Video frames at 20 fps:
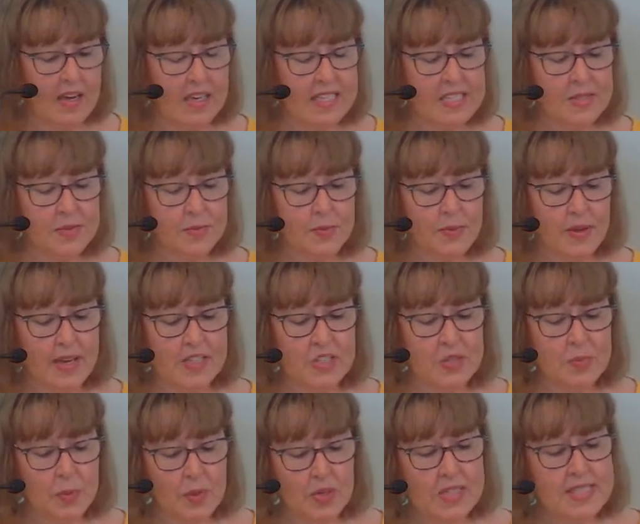as,
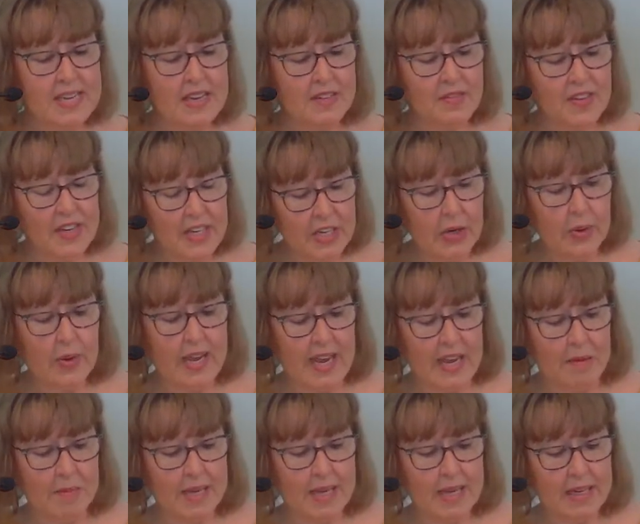as sports and video
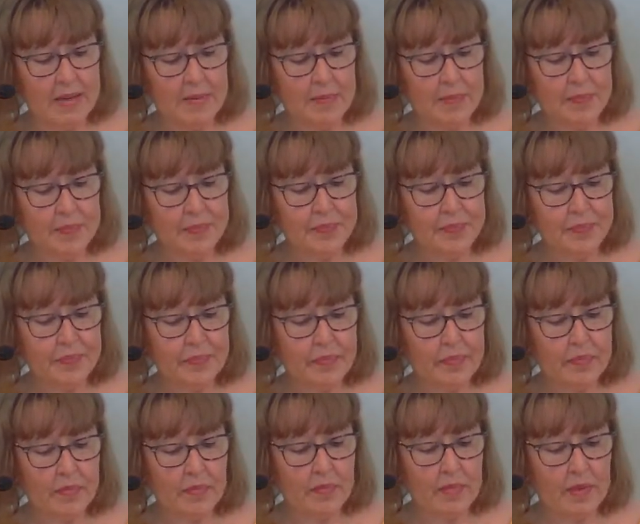gaming,
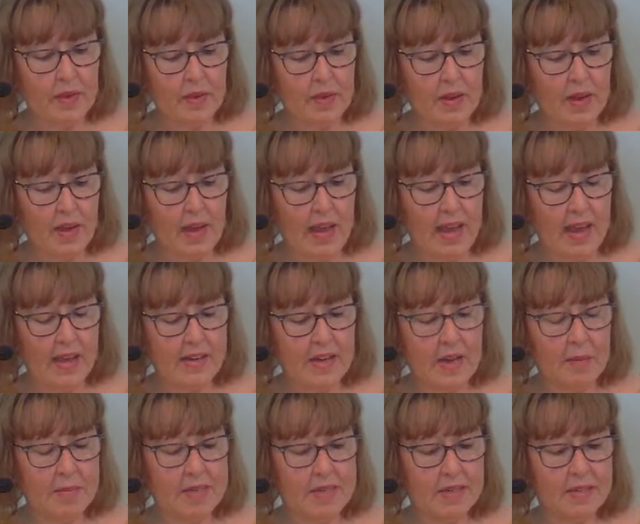and
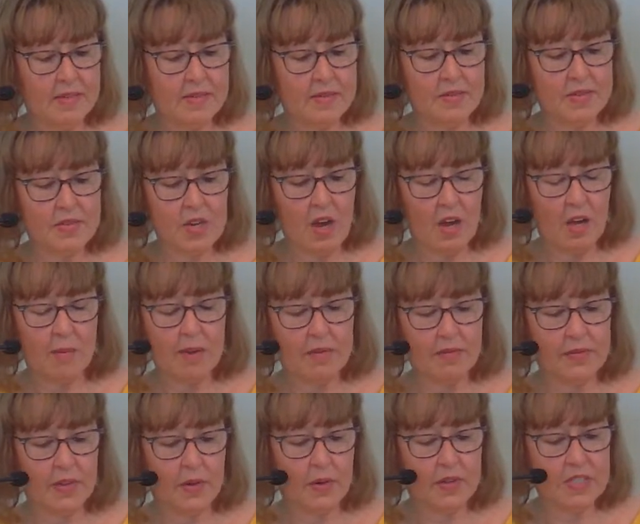I'm going to talk
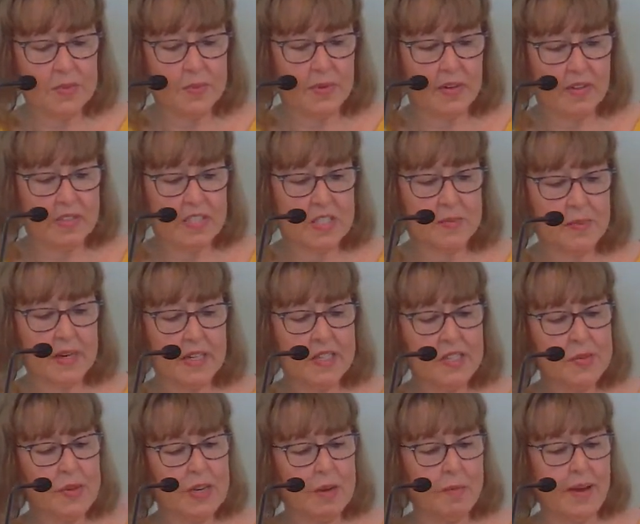about flow experiences, but I
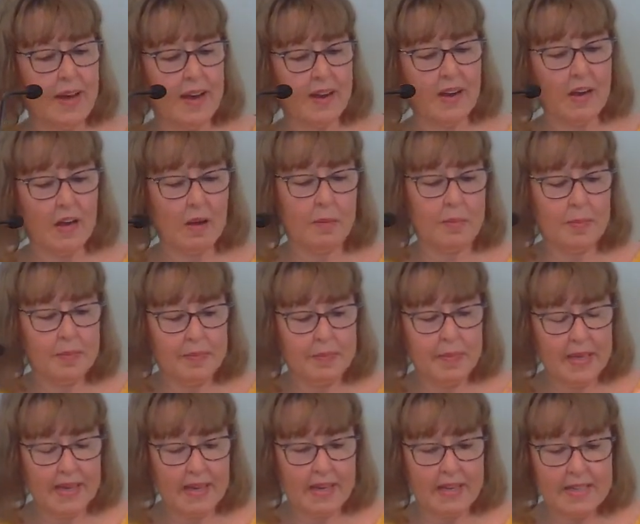just want to back up
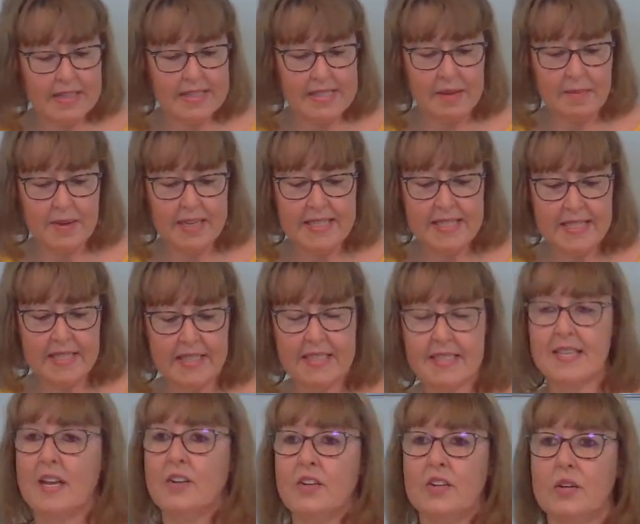because he
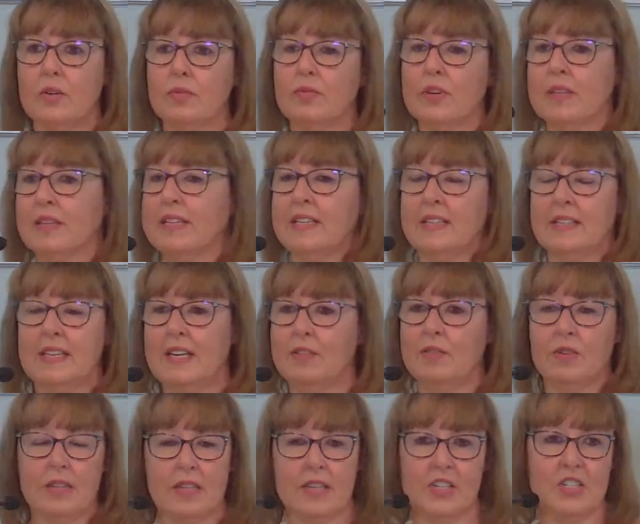basically said you don't really
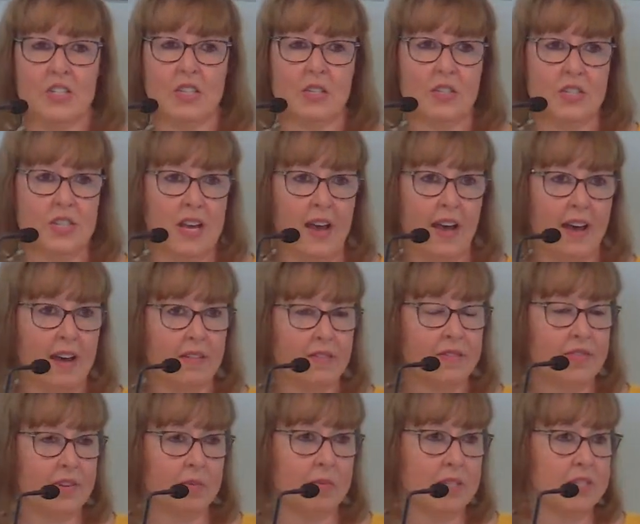need religion to
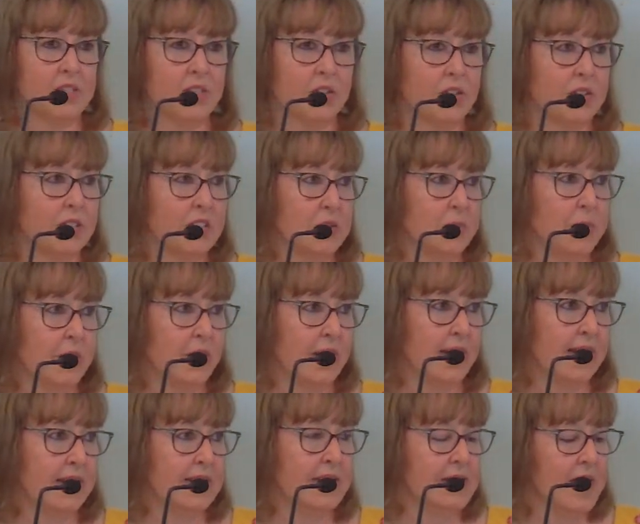have a mystical
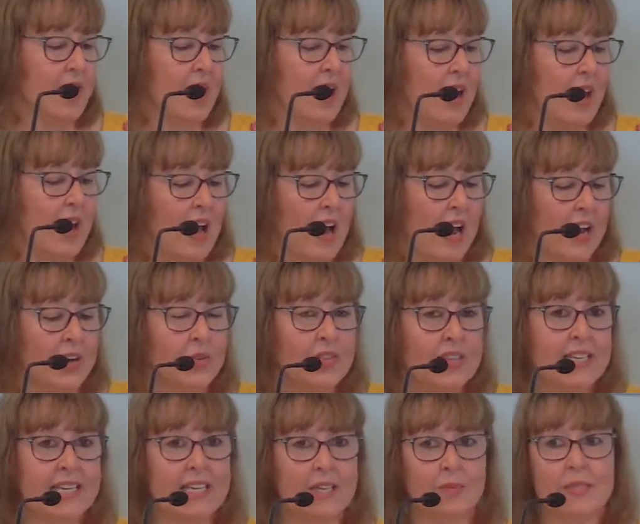experience. I
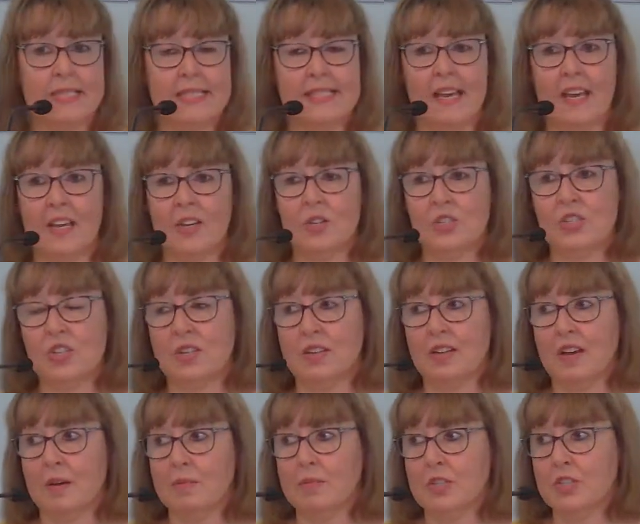don't think he was saying you
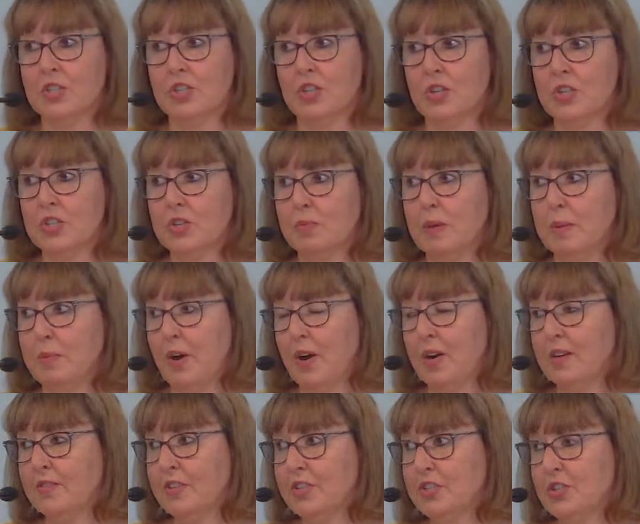shouldn't come to church or be
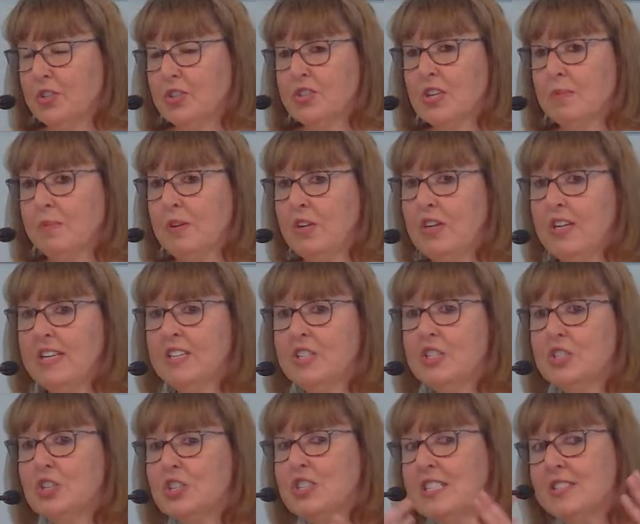part of a church community
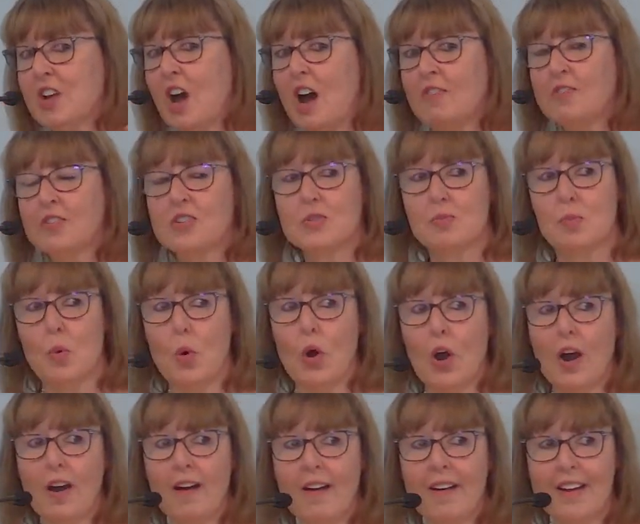because church offers
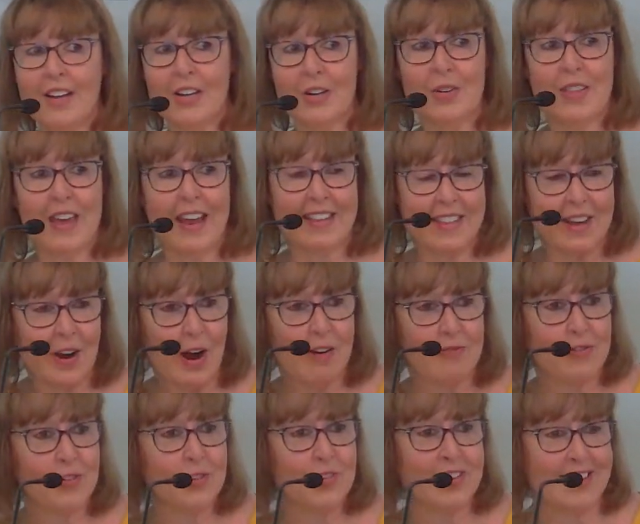more. You know, they, they
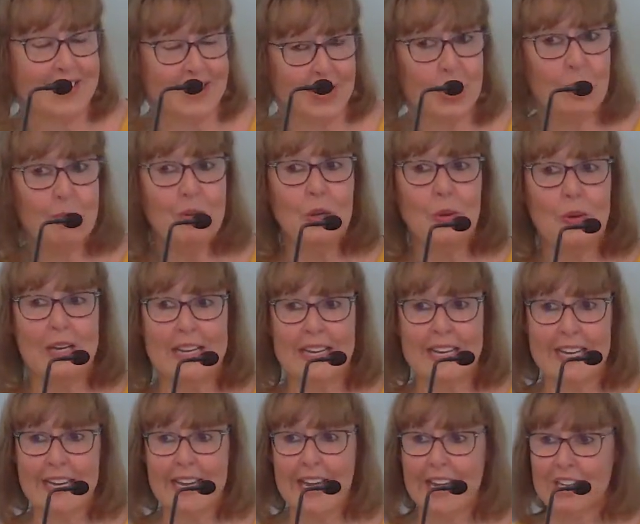offer like
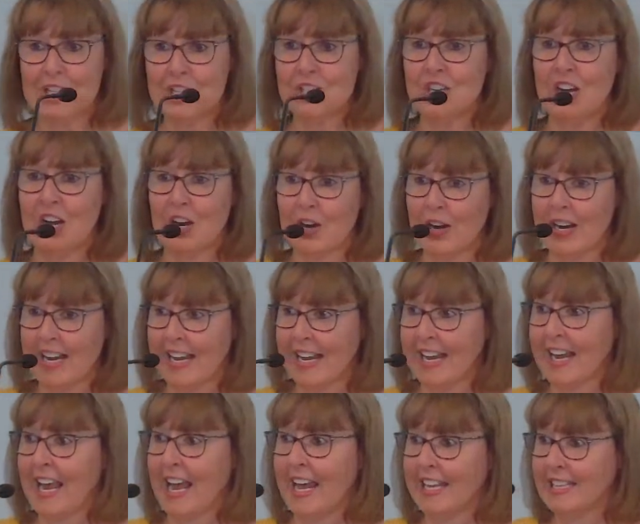community and
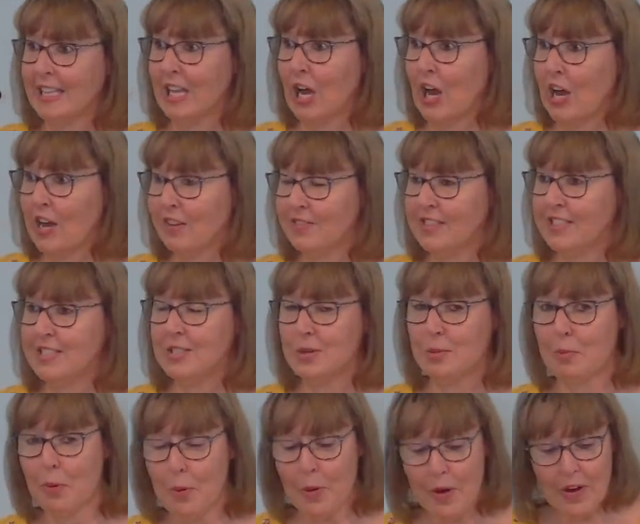sharing and love and
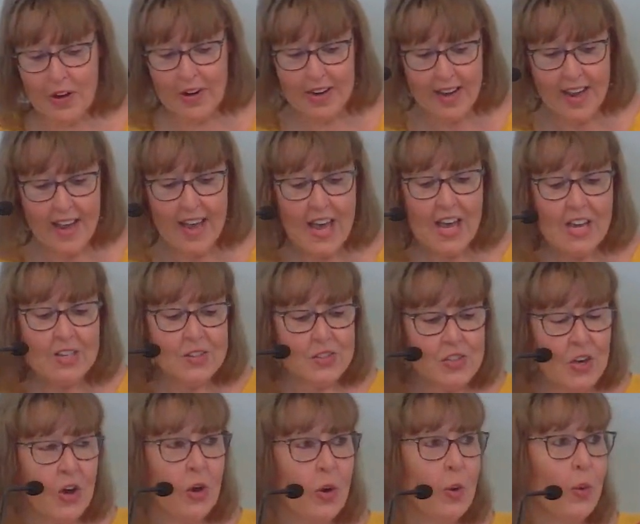support.
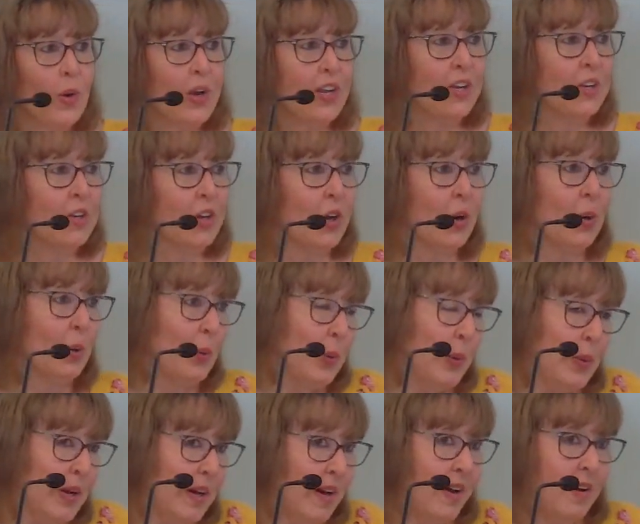So, you know,
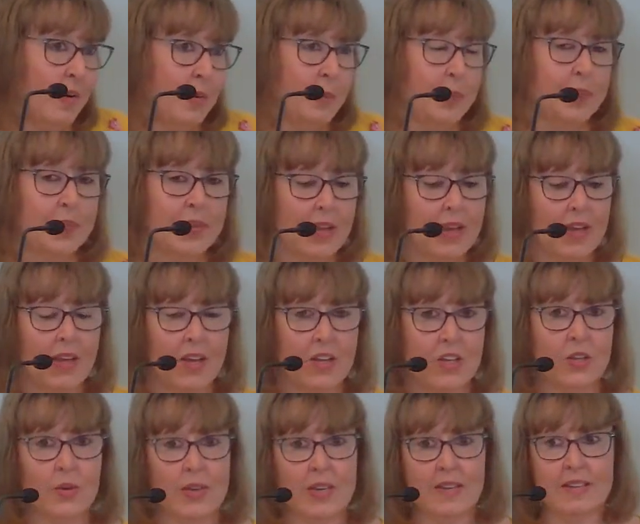um,
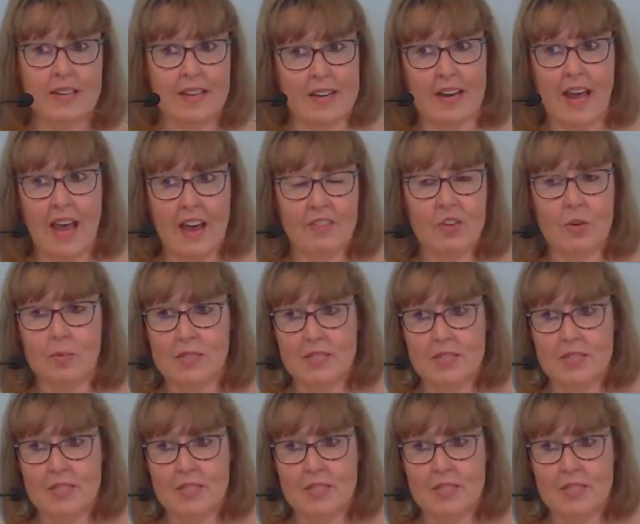you can have your